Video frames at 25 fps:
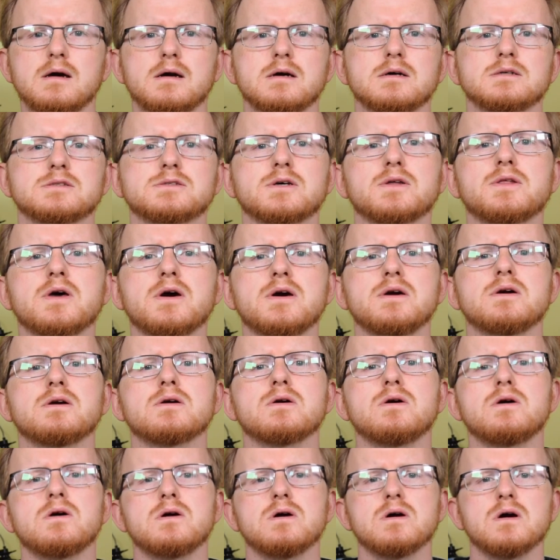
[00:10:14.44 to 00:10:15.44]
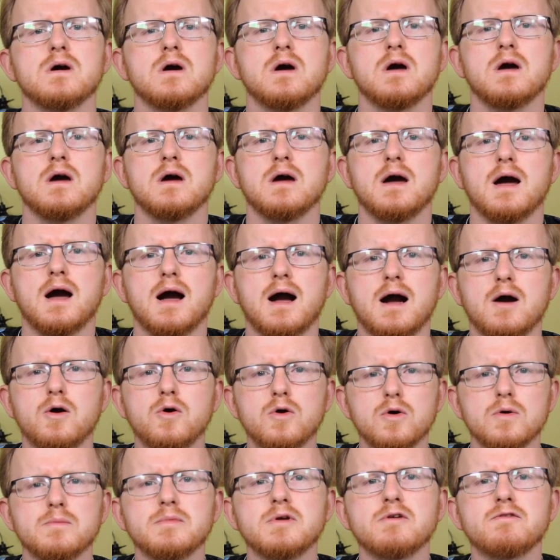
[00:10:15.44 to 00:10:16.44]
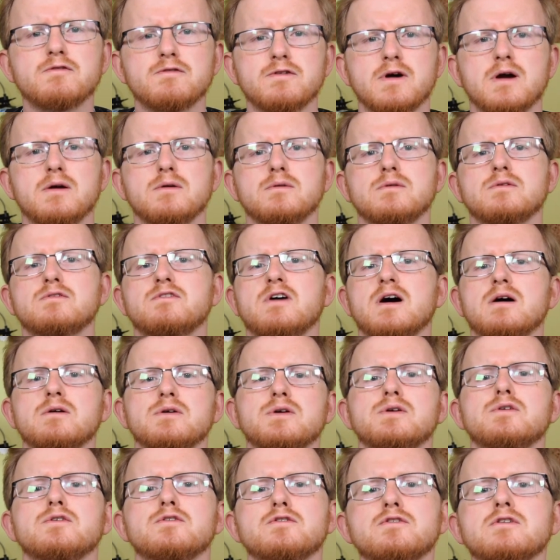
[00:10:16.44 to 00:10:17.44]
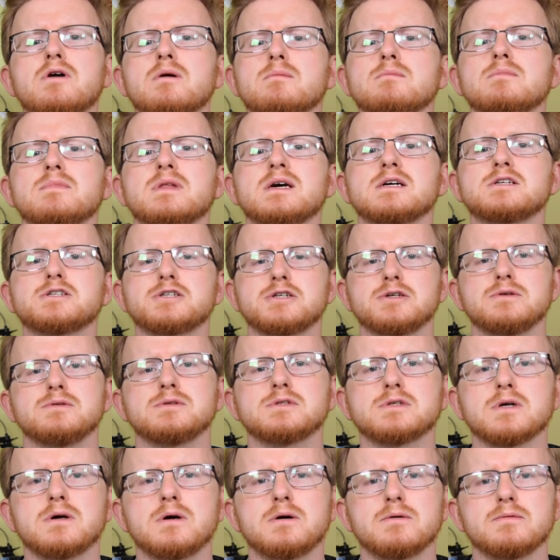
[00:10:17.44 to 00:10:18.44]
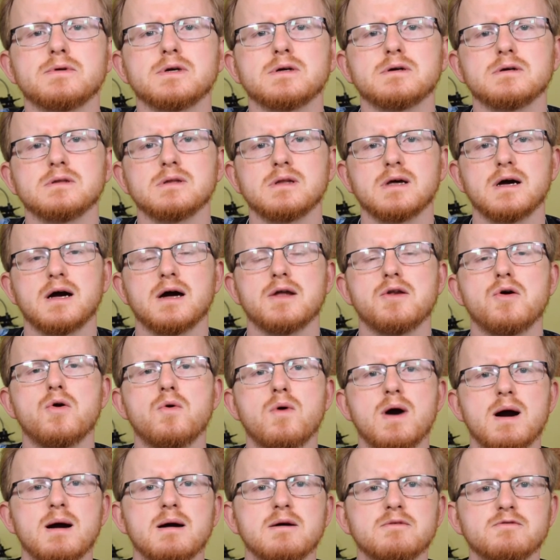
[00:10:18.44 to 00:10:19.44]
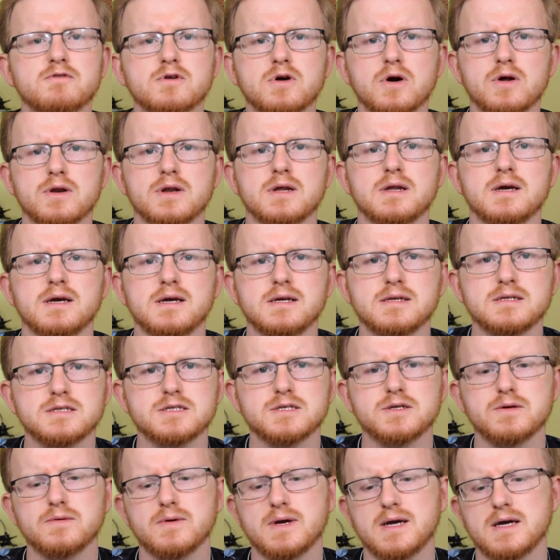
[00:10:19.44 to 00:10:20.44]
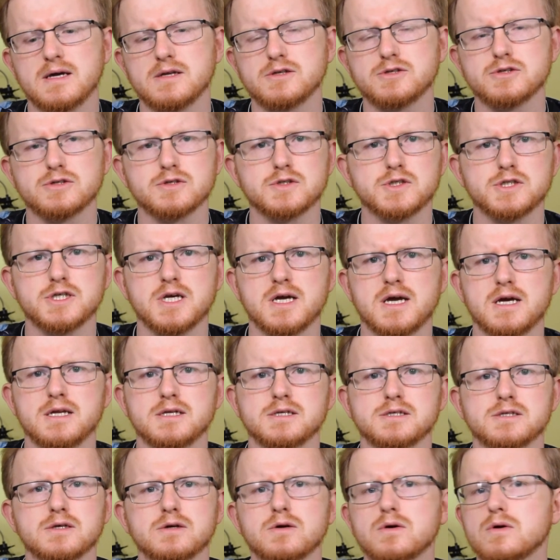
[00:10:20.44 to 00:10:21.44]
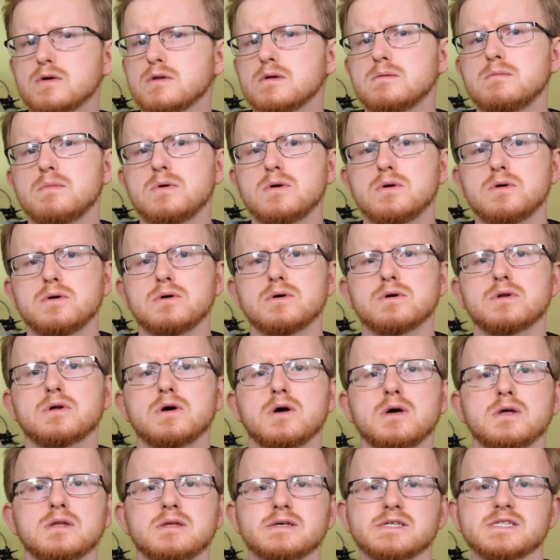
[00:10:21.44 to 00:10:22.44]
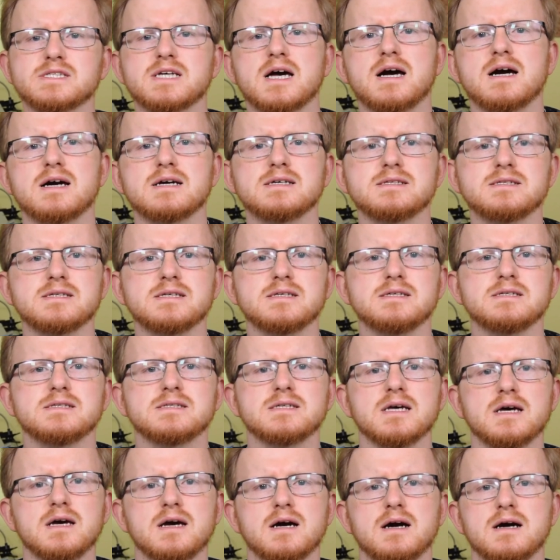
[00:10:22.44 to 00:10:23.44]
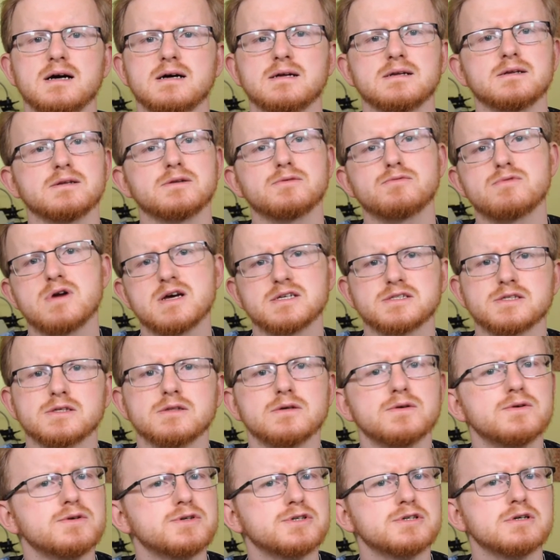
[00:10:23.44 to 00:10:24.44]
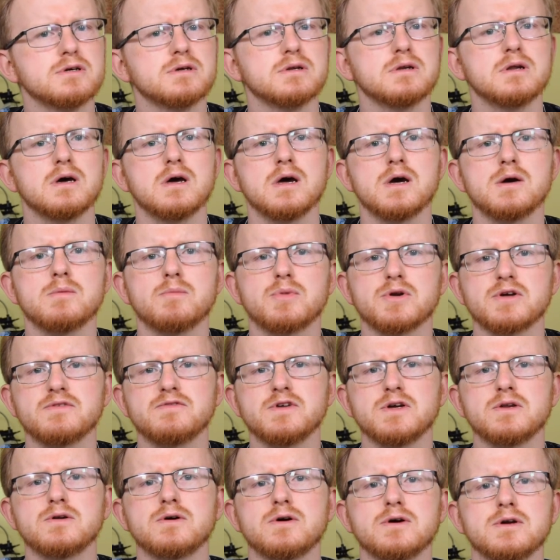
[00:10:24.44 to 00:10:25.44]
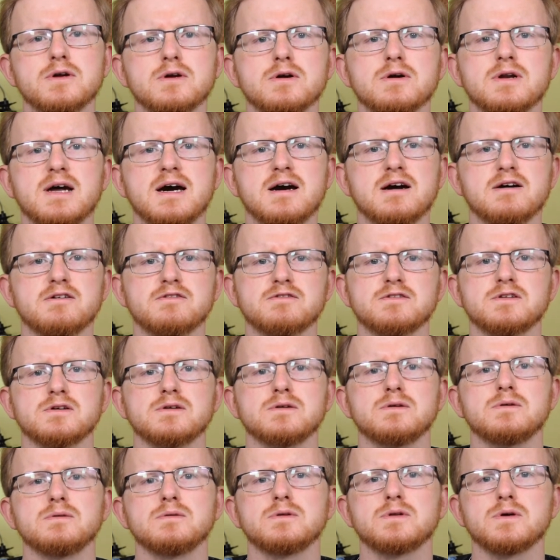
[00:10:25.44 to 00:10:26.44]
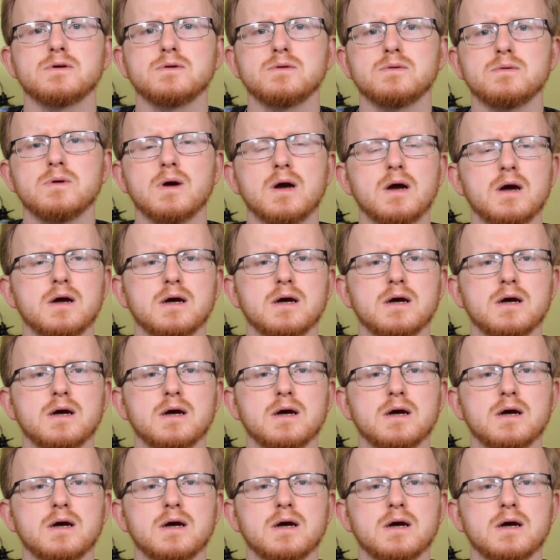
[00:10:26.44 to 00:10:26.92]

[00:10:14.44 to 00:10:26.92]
So there you go. I hope you found value from this tutorial. I know I've gone into it and just changed the colour mode, the sizes and resolution, but if you know you're going to have to do